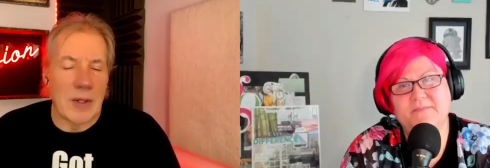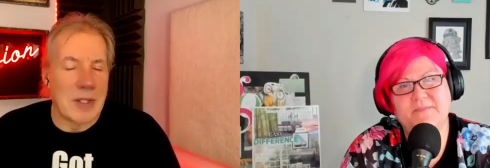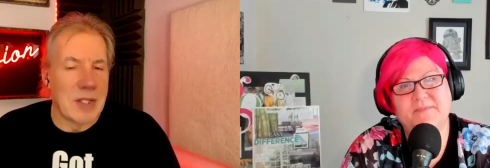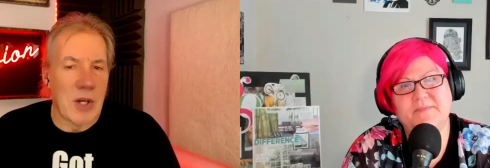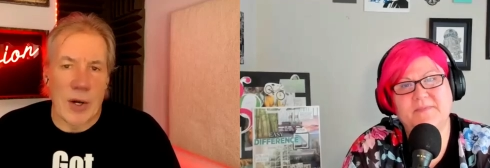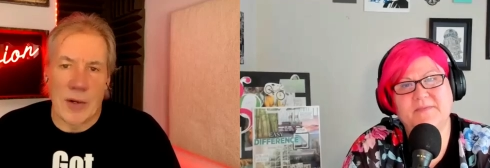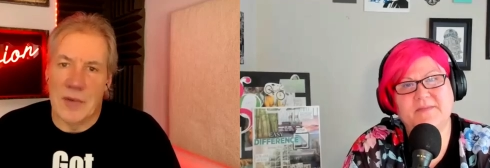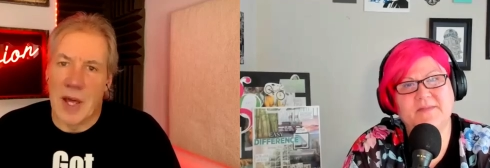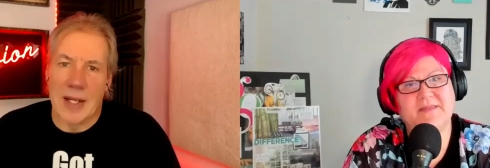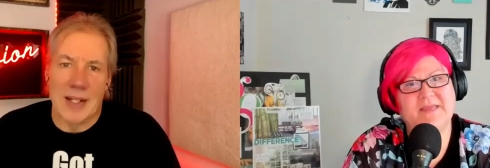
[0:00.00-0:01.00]
Speaker 1: in the dark of
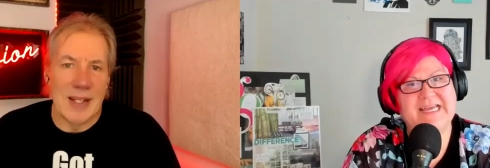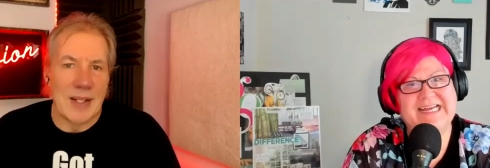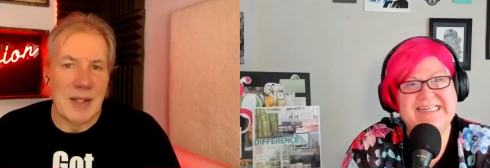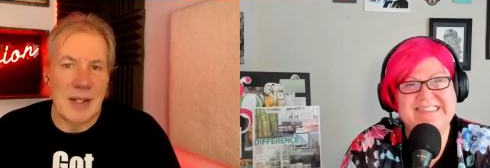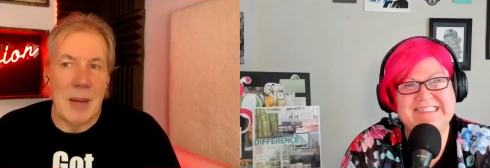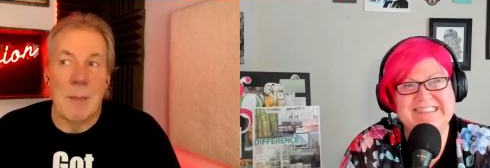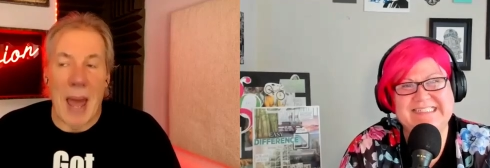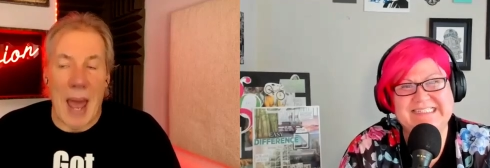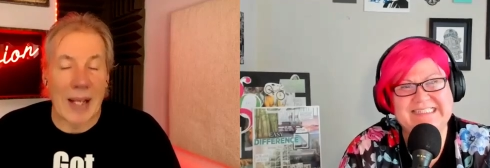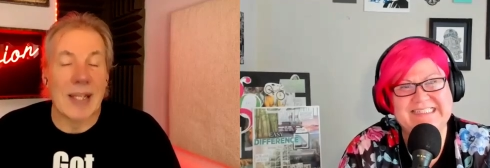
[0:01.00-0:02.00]
night and and
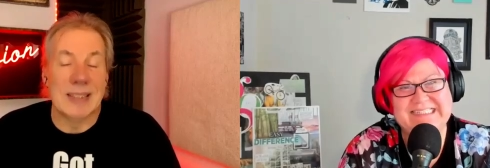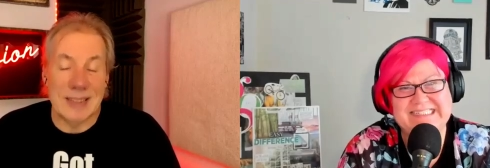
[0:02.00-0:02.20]
back.